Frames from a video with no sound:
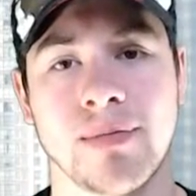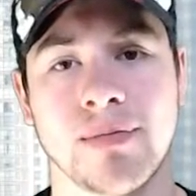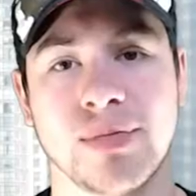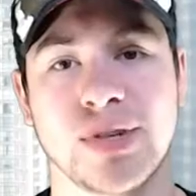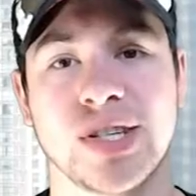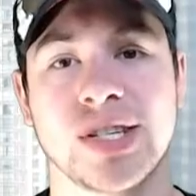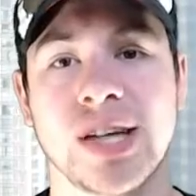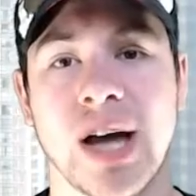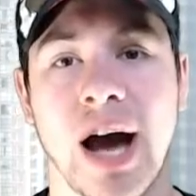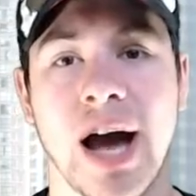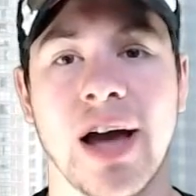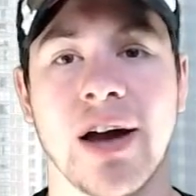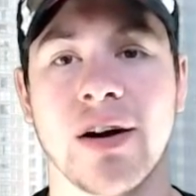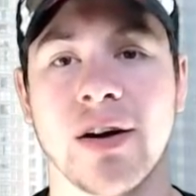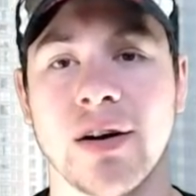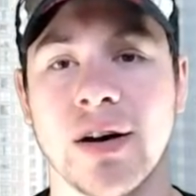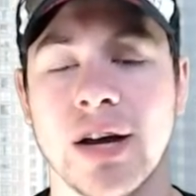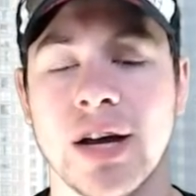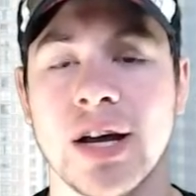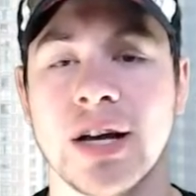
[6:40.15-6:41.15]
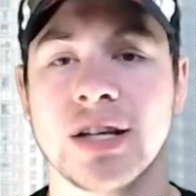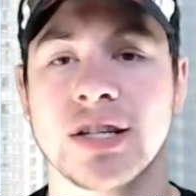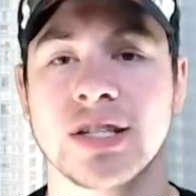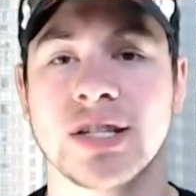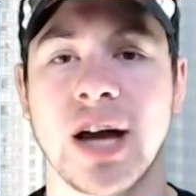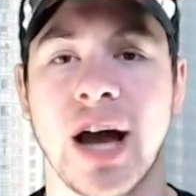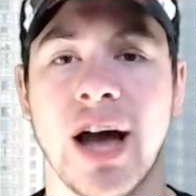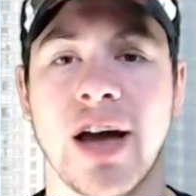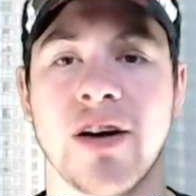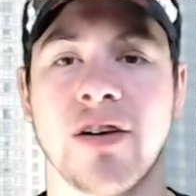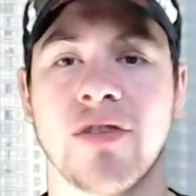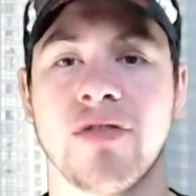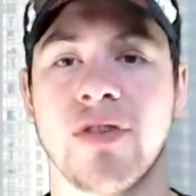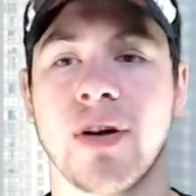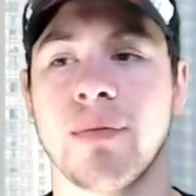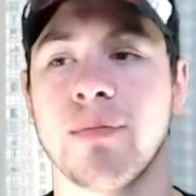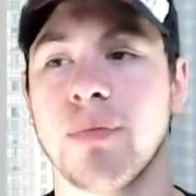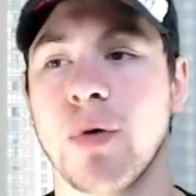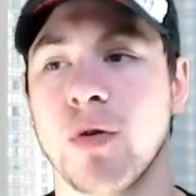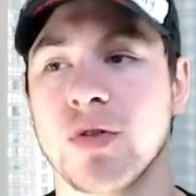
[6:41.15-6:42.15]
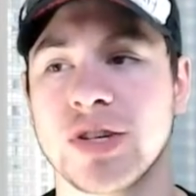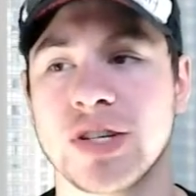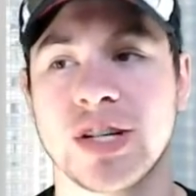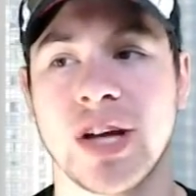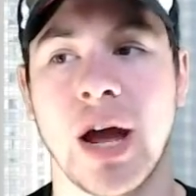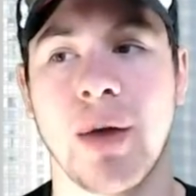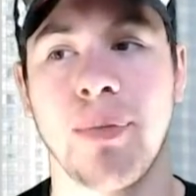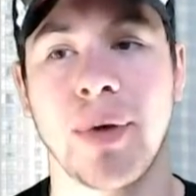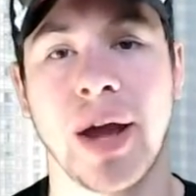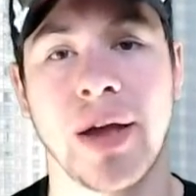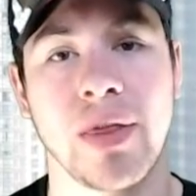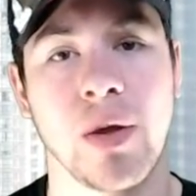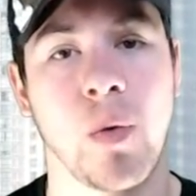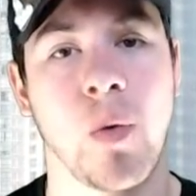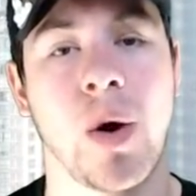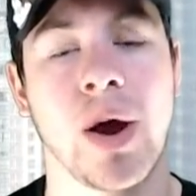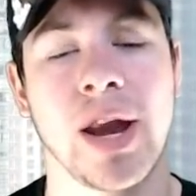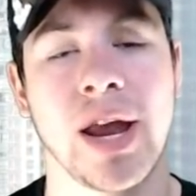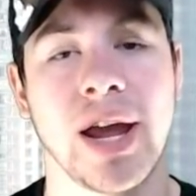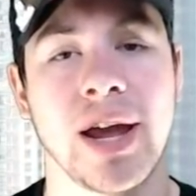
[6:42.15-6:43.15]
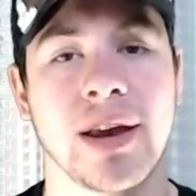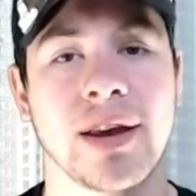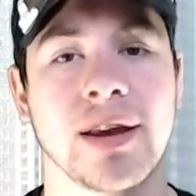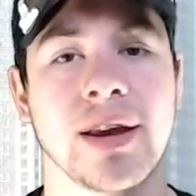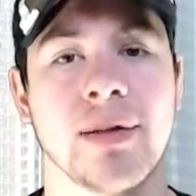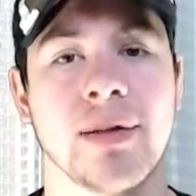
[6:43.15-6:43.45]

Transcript: style from both sniping and the one-hit